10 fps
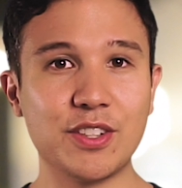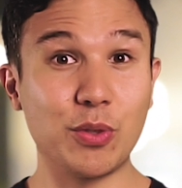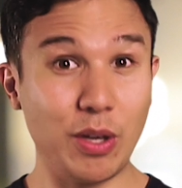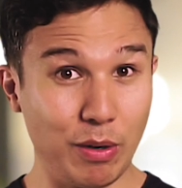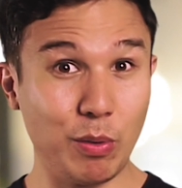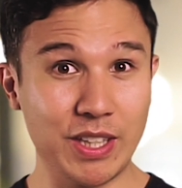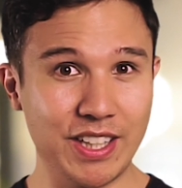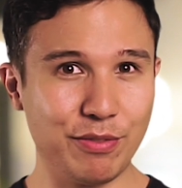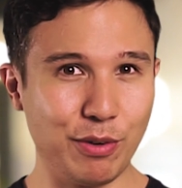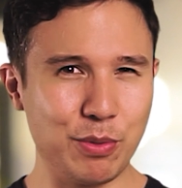So now I want to
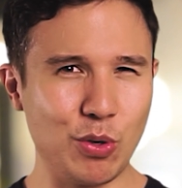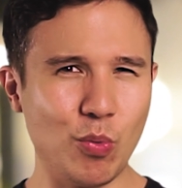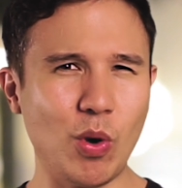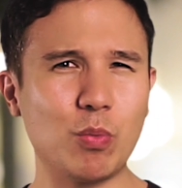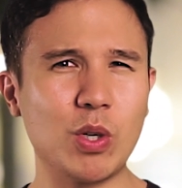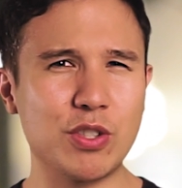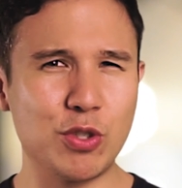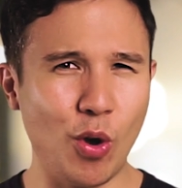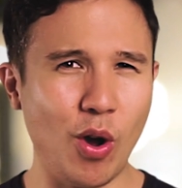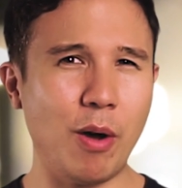hear from you. What was
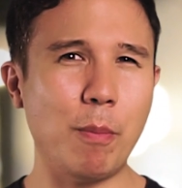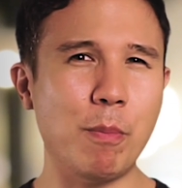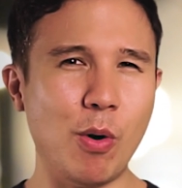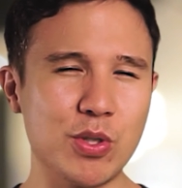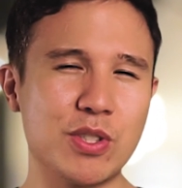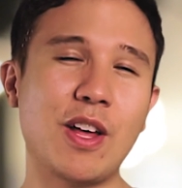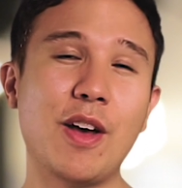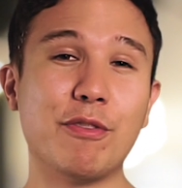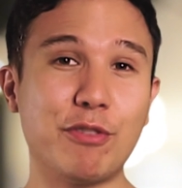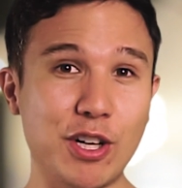your most
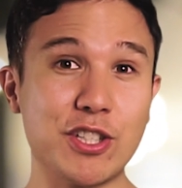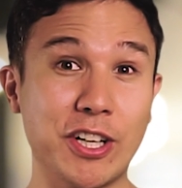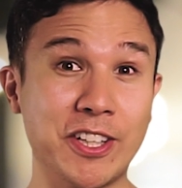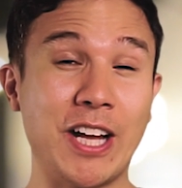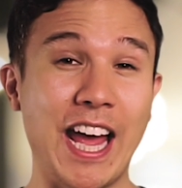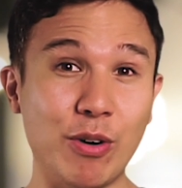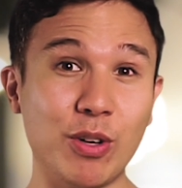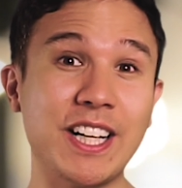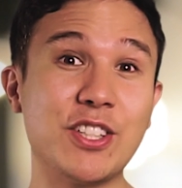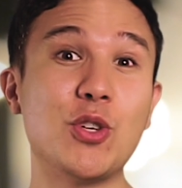frustrating
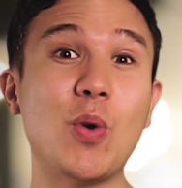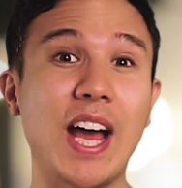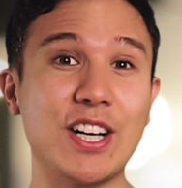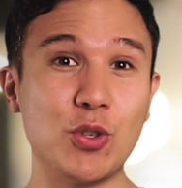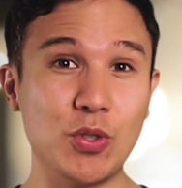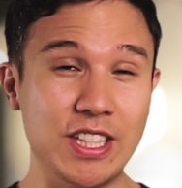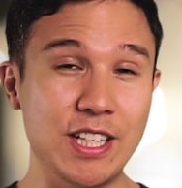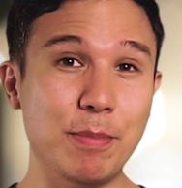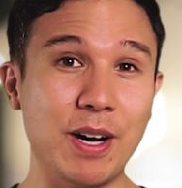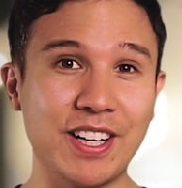error that you had to
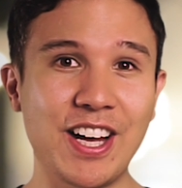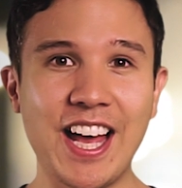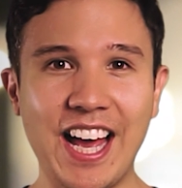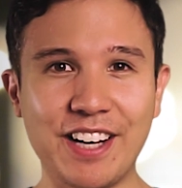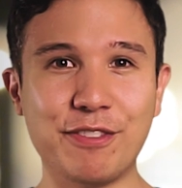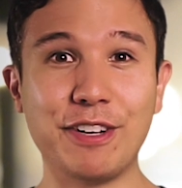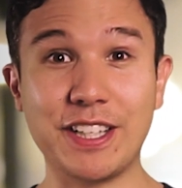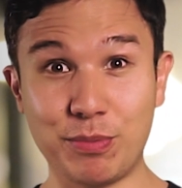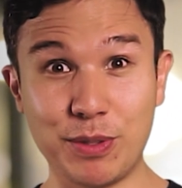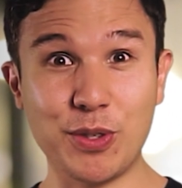debug and
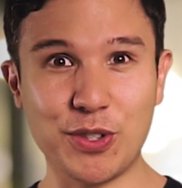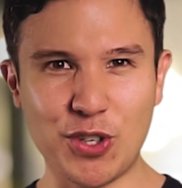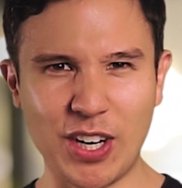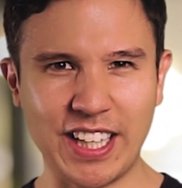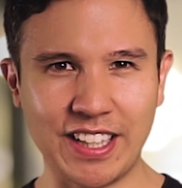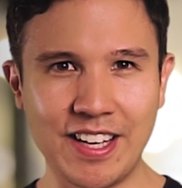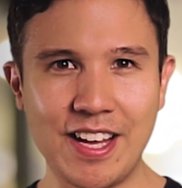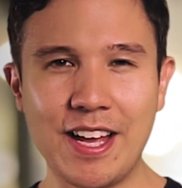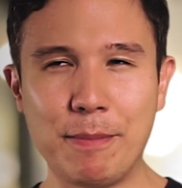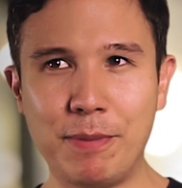fix with your tracking?
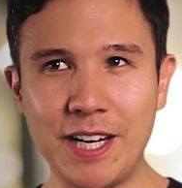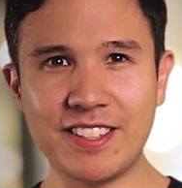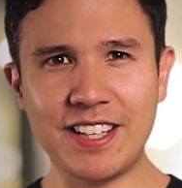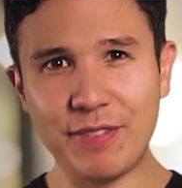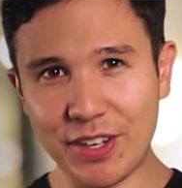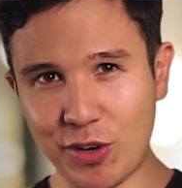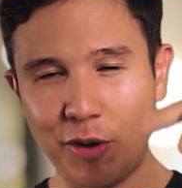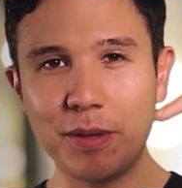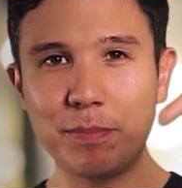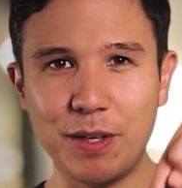Please leave a
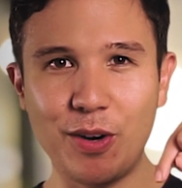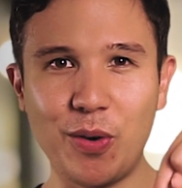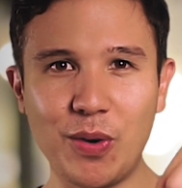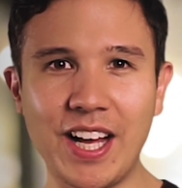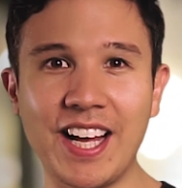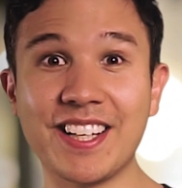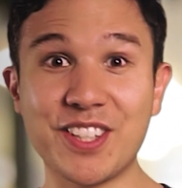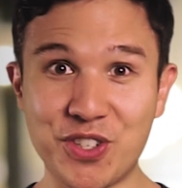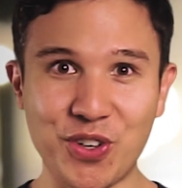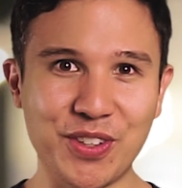comment below
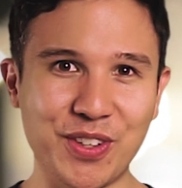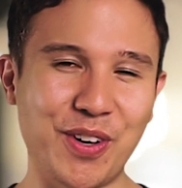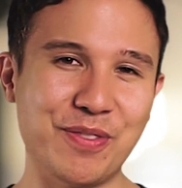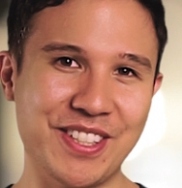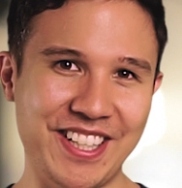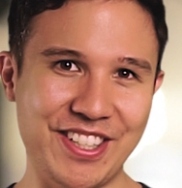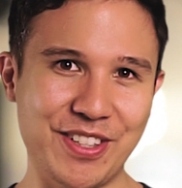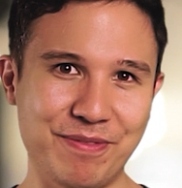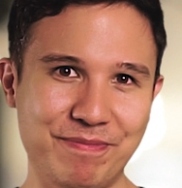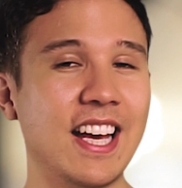and join the
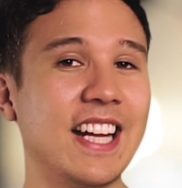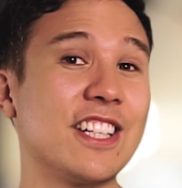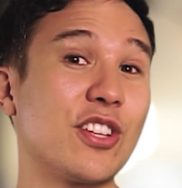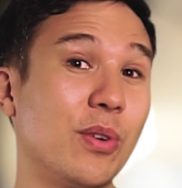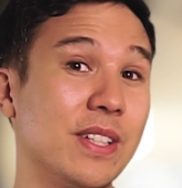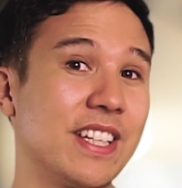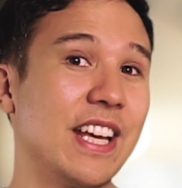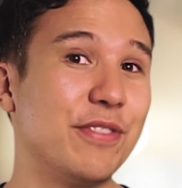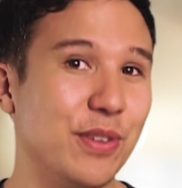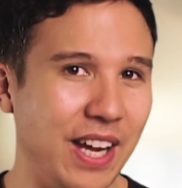conversation. And as always,
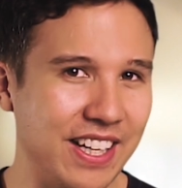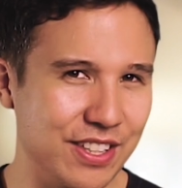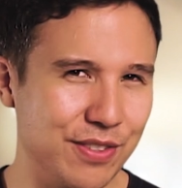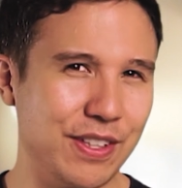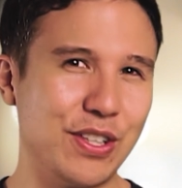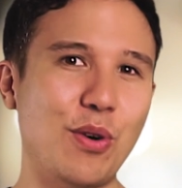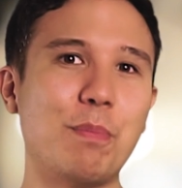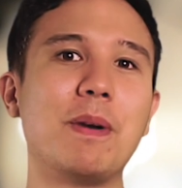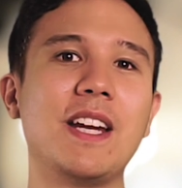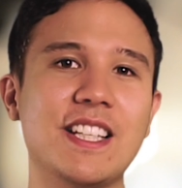if you like this video,
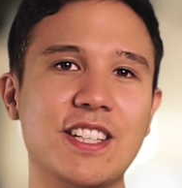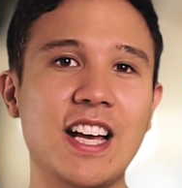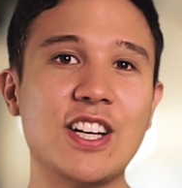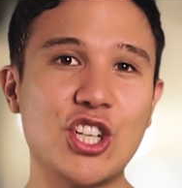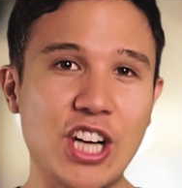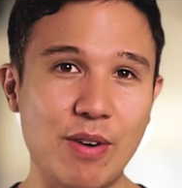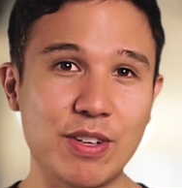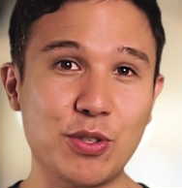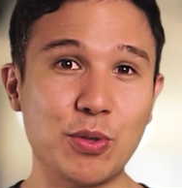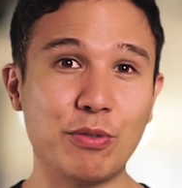please share
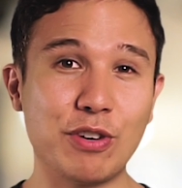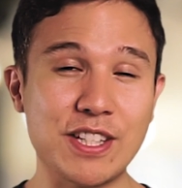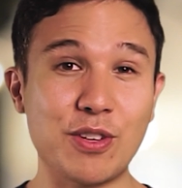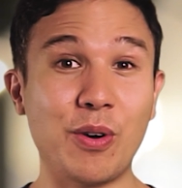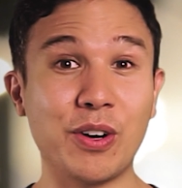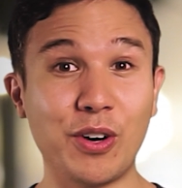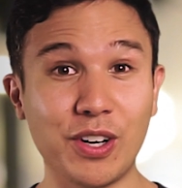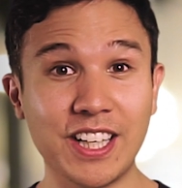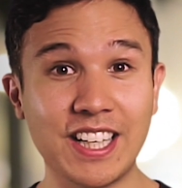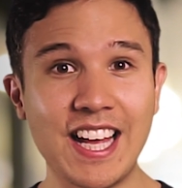it to your friends or
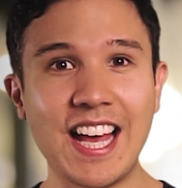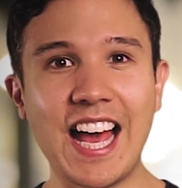colleague